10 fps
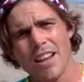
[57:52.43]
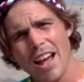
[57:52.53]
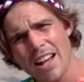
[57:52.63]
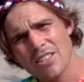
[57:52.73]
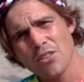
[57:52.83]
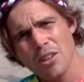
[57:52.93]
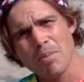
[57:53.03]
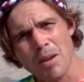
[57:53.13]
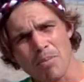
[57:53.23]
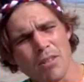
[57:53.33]
As toilet
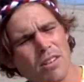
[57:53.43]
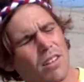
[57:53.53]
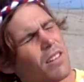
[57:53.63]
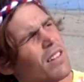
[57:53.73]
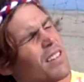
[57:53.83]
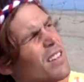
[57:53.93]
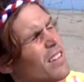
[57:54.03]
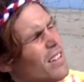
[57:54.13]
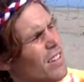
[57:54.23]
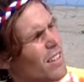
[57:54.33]
paper.
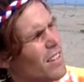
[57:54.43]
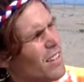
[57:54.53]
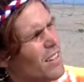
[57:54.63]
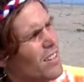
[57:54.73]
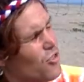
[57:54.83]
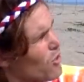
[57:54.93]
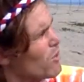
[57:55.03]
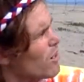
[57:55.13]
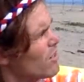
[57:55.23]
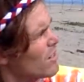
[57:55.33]
It's true,
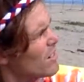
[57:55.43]
no?